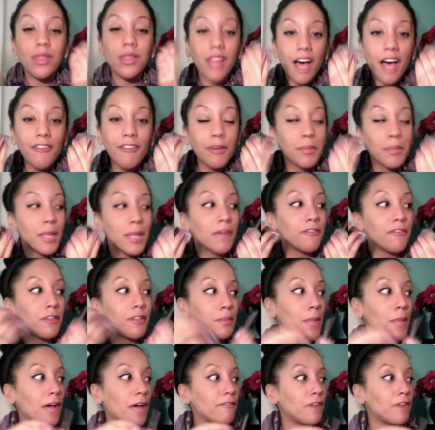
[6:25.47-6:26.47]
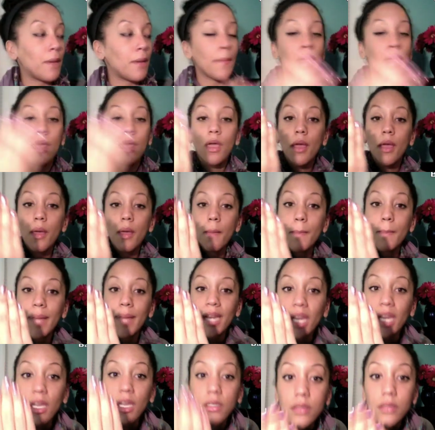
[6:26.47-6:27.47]
Love them, love them, love them. My
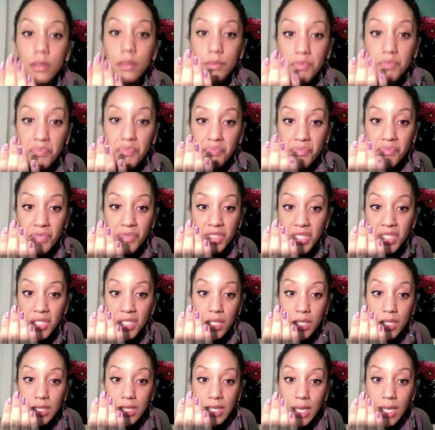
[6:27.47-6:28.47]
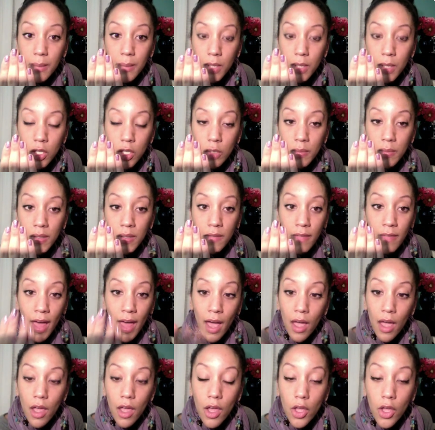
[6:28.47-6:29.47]
nails, still the same. Can you believe
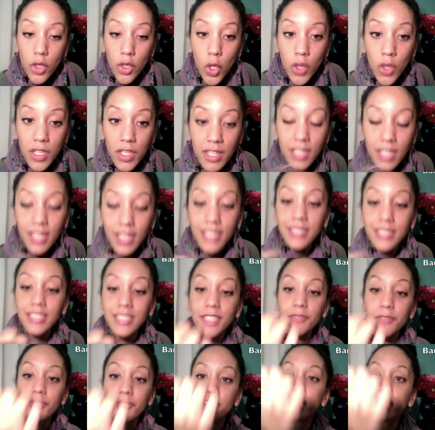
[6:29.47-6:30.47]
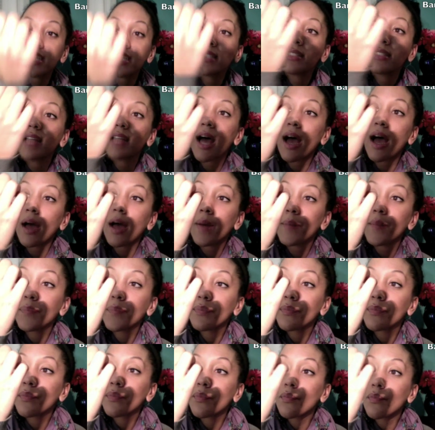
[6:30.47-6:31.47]
that? The only thing that's different is that
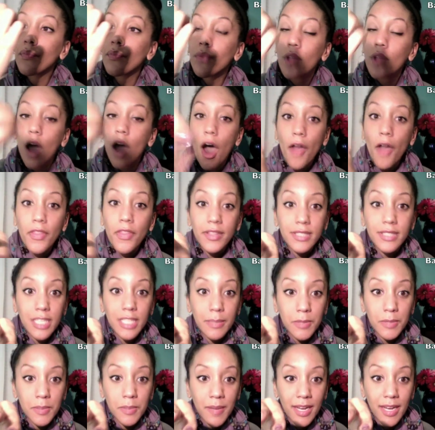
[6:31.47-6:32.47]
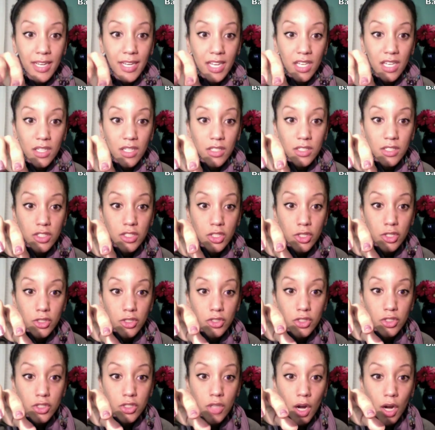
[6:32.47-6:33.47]
on the tips of my nails, they're
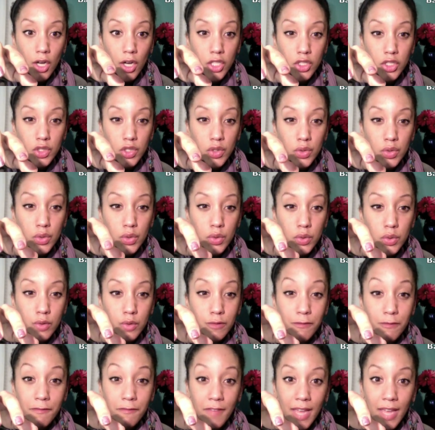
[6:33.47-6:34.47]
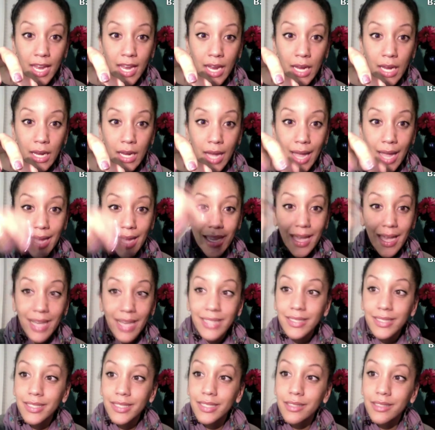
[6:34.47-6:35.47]
starting to fade, I
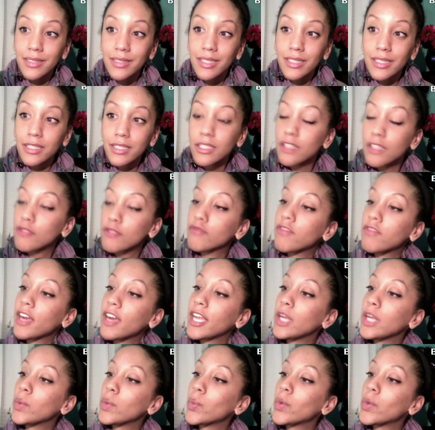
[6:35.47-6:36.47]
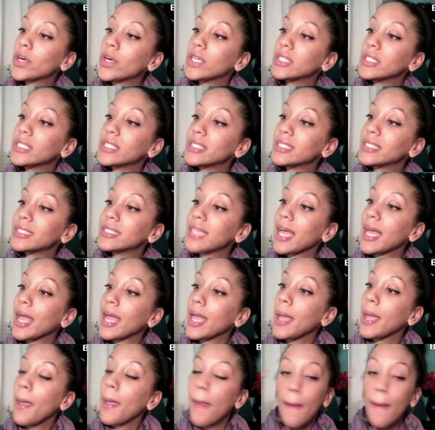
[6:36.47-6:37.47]
guess is the right word to say.